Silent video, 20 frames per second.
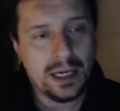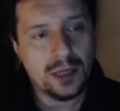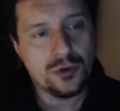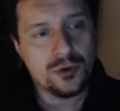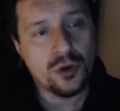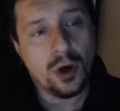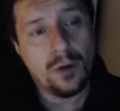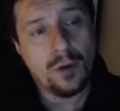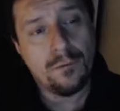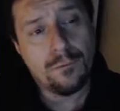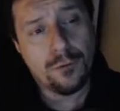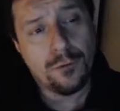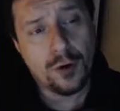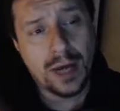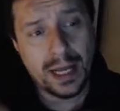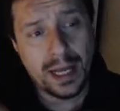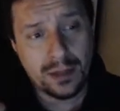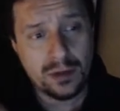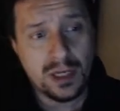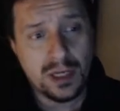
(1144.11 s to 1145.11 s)
Don't
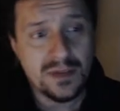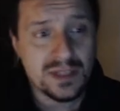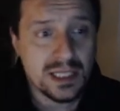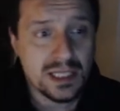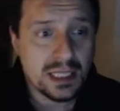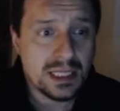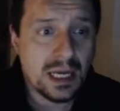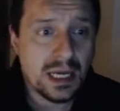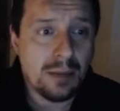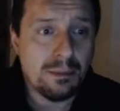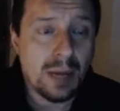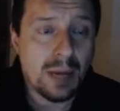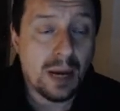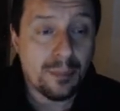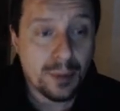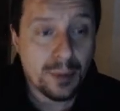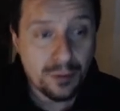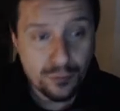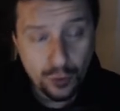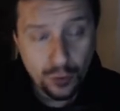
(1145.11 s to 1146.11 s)
forget to leave the thumb up
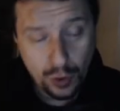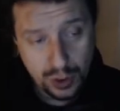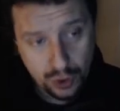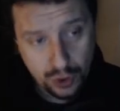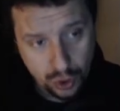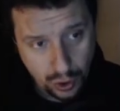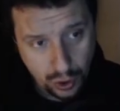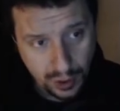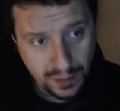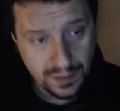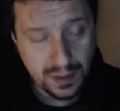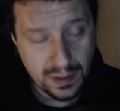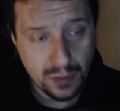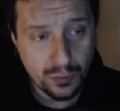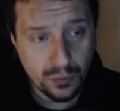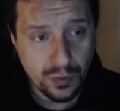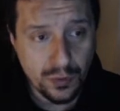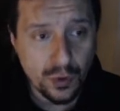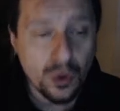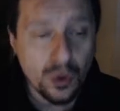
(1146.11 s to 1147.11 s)
if you enjoyed the
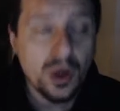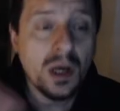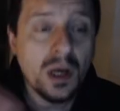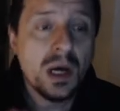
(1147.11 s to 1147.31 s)
review.